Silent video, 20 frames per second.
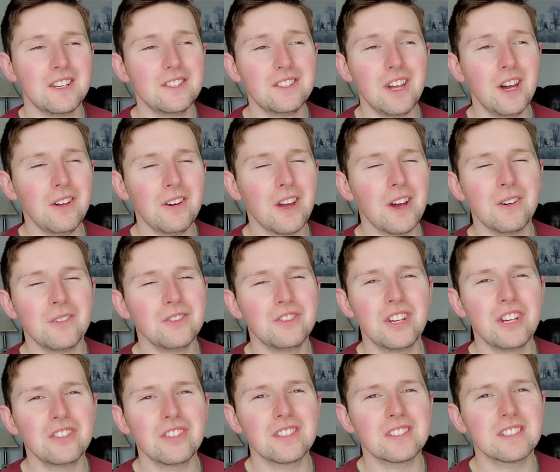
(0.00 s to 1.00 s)
No,
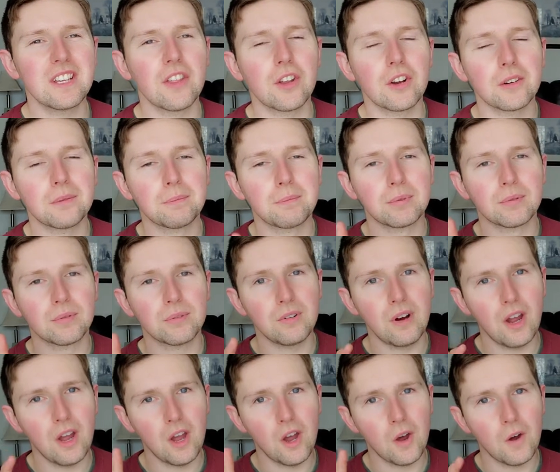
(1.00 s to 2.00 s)
she's just another
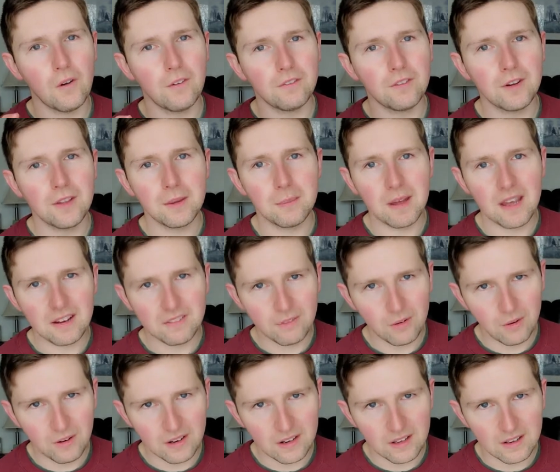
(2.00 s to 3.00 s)
pro from the back
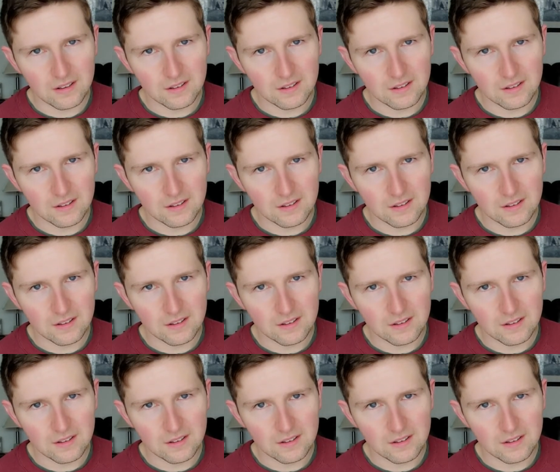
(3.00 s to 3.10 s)
40.